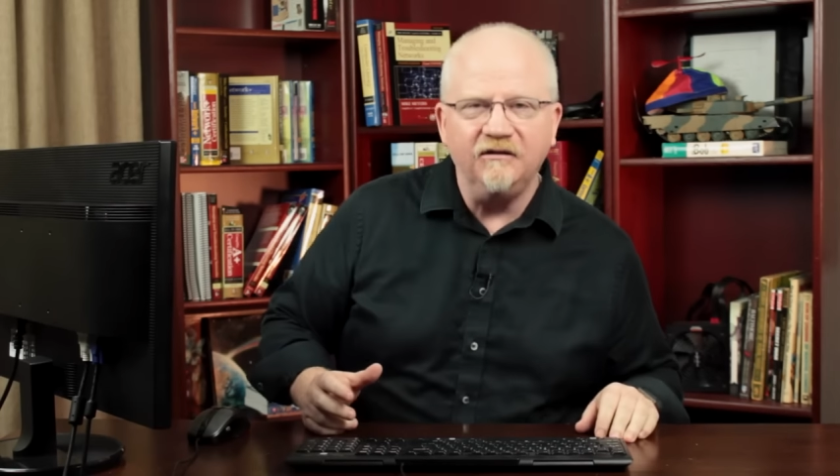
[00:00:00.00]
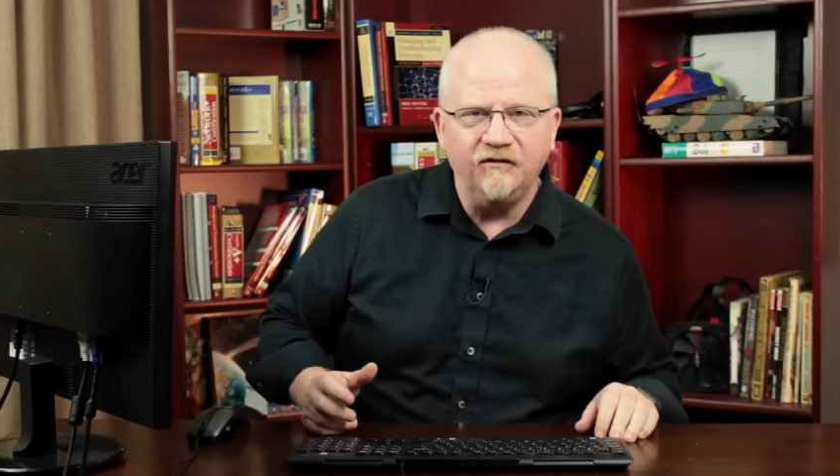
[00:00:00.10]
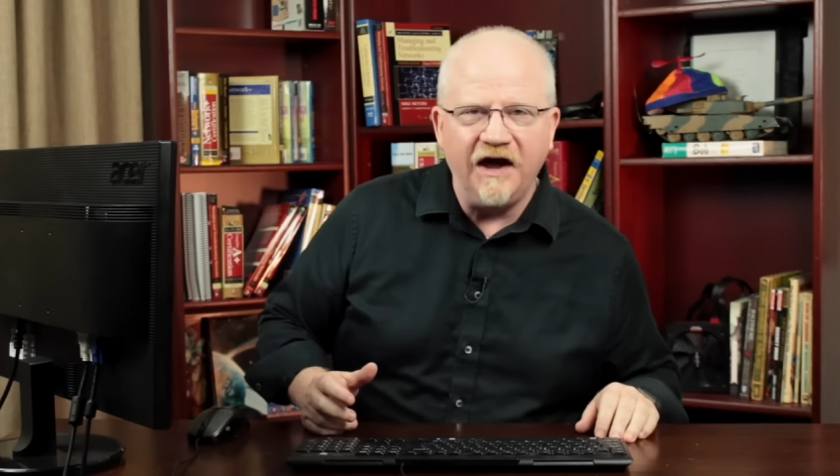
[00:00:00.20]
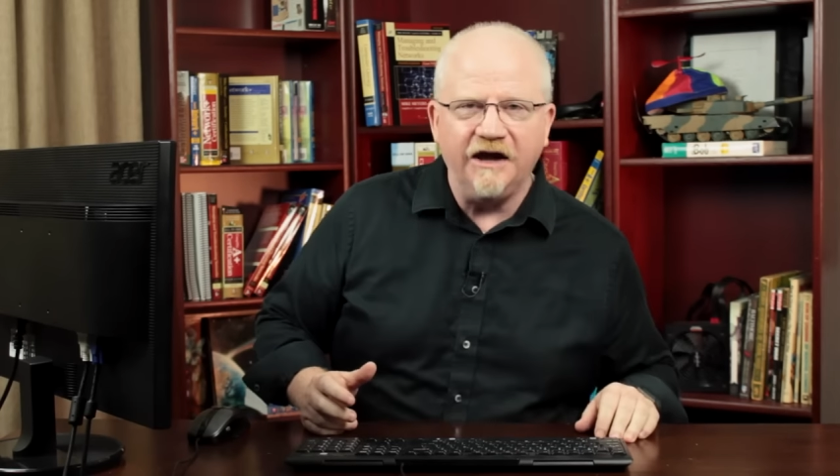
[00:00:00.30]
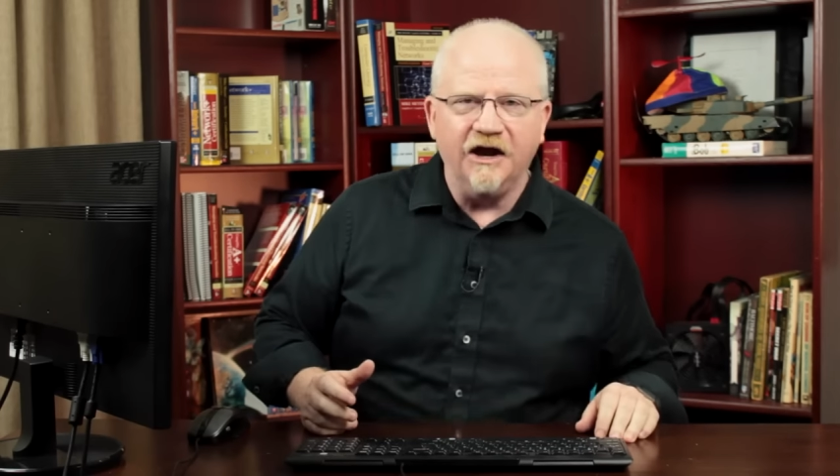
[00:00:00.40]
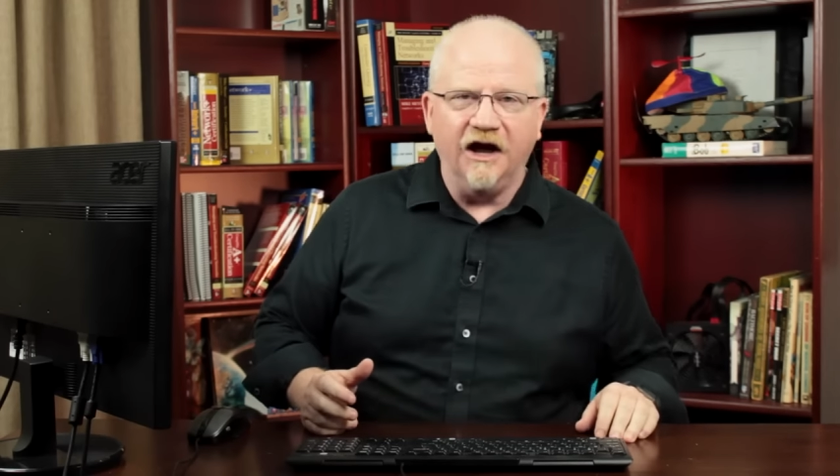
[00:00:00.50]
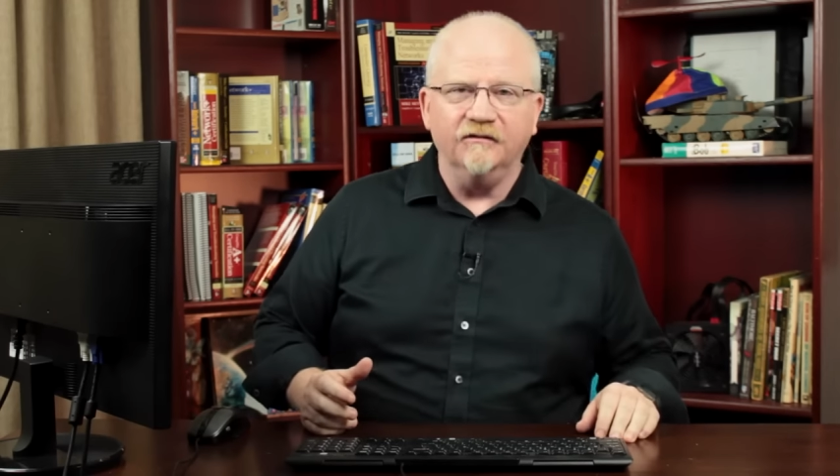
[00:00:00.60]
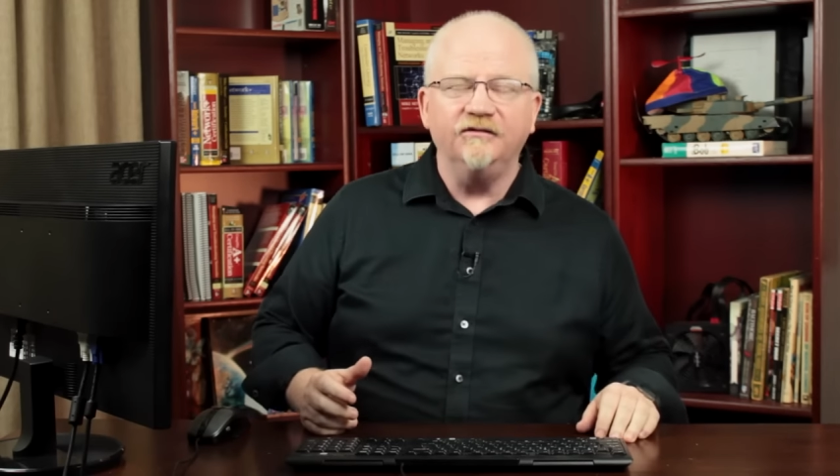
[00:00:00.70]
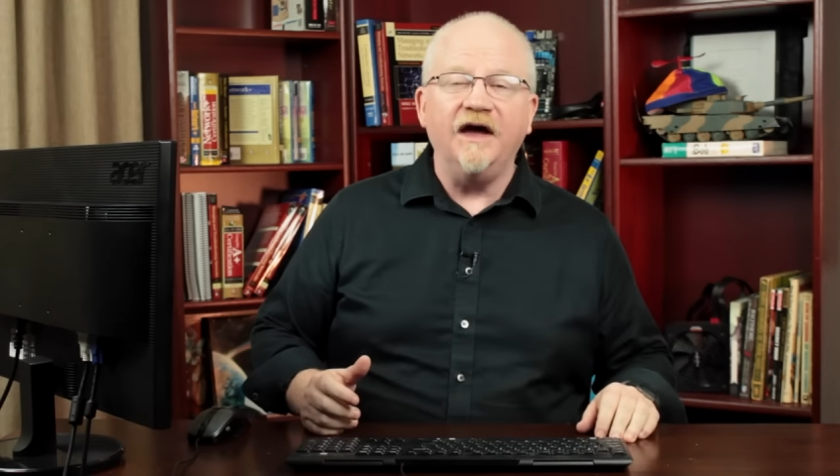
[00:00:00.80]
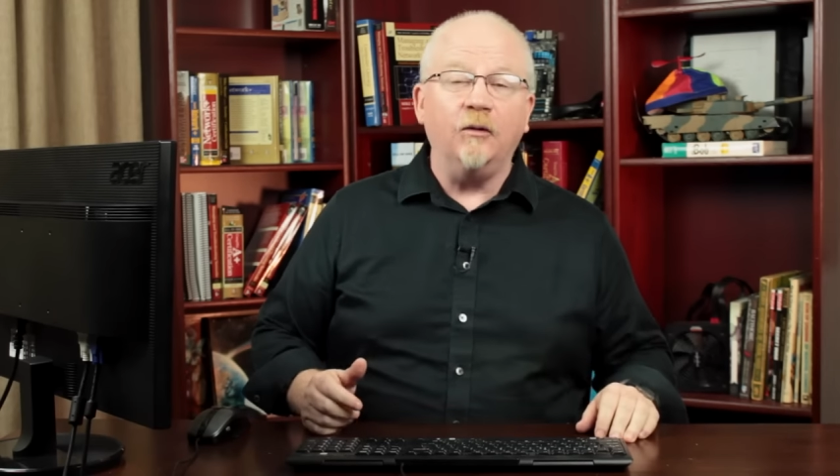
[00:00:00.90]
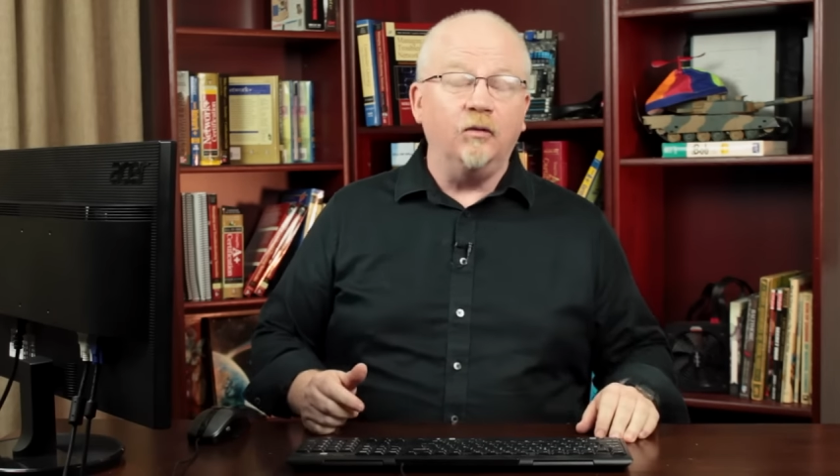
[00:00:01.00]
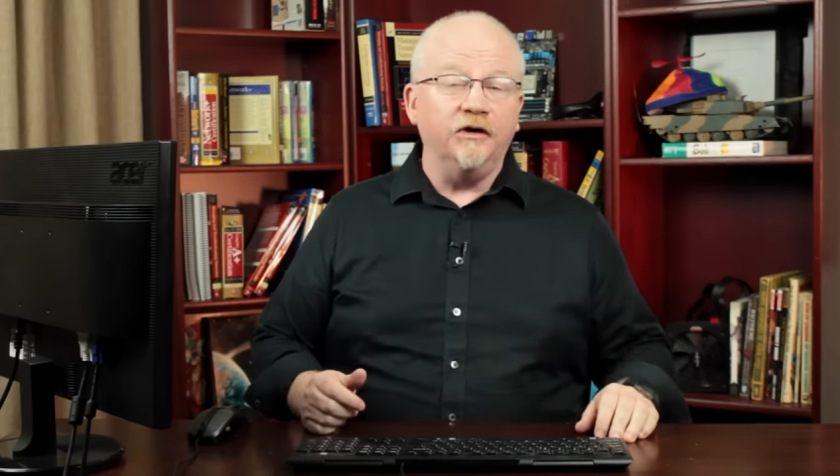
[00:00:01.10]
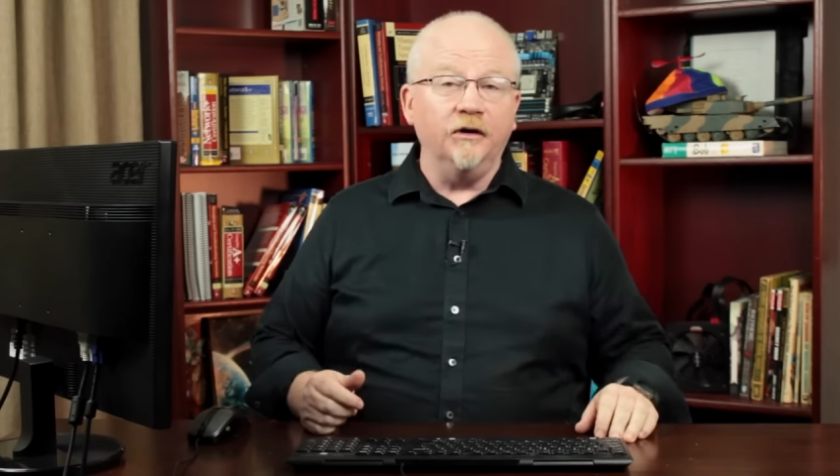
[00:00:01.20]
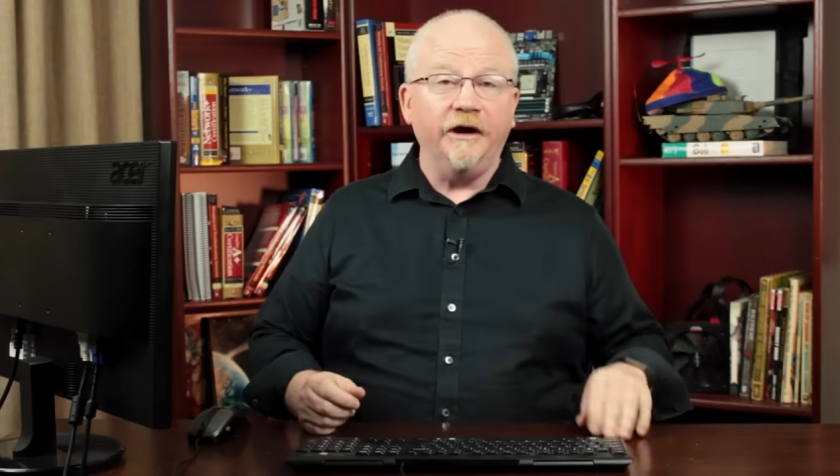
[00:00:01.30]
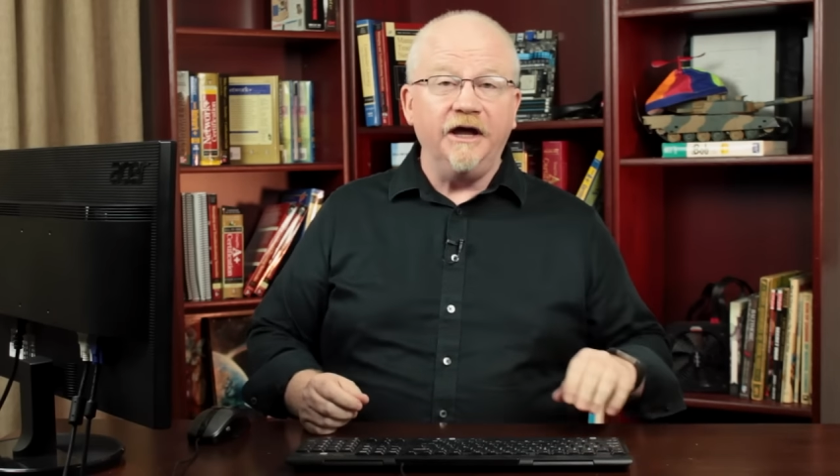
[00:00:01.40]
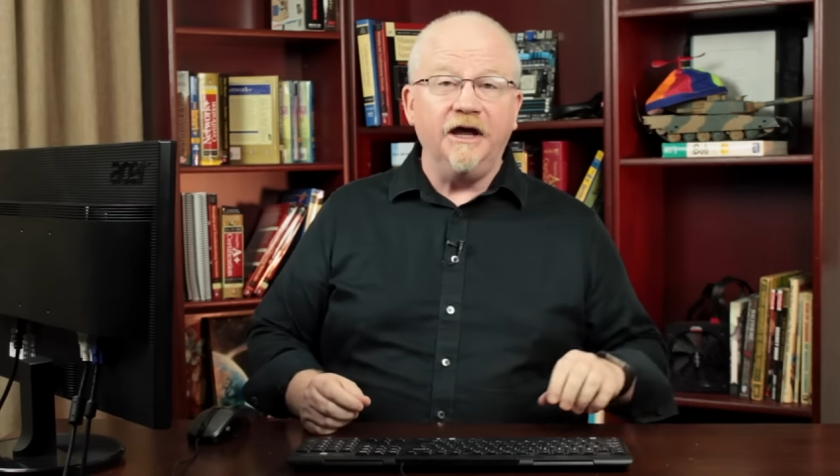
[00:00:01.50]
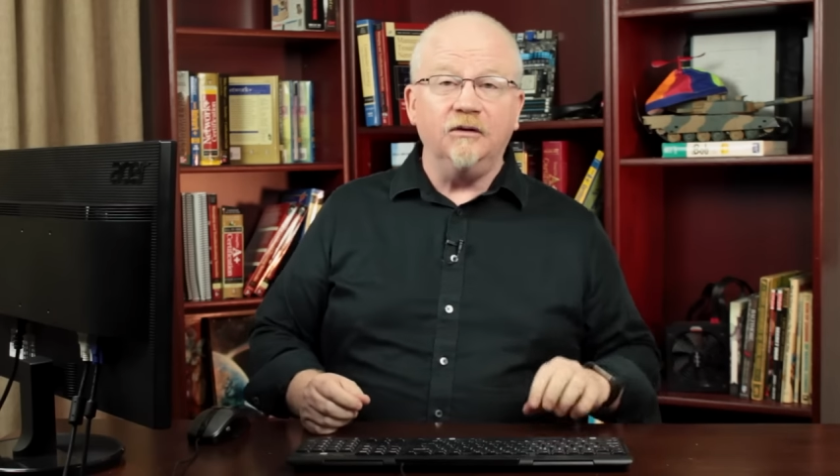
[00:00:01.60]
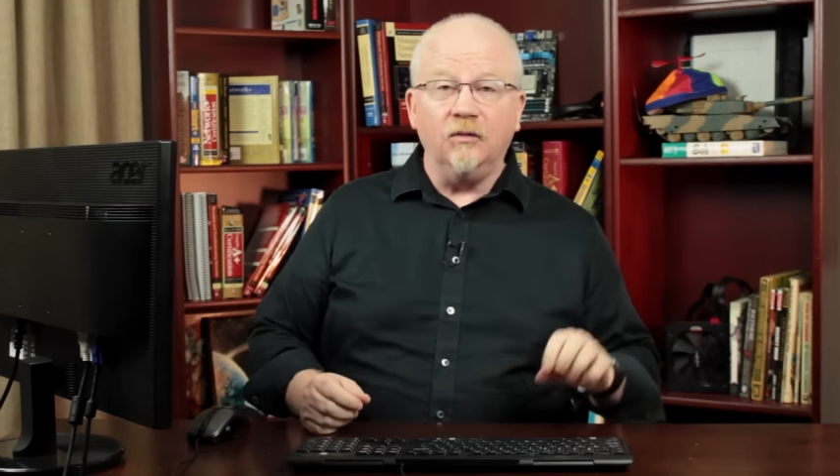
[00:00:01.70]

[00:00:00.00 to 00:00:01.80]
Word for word: fan of that were in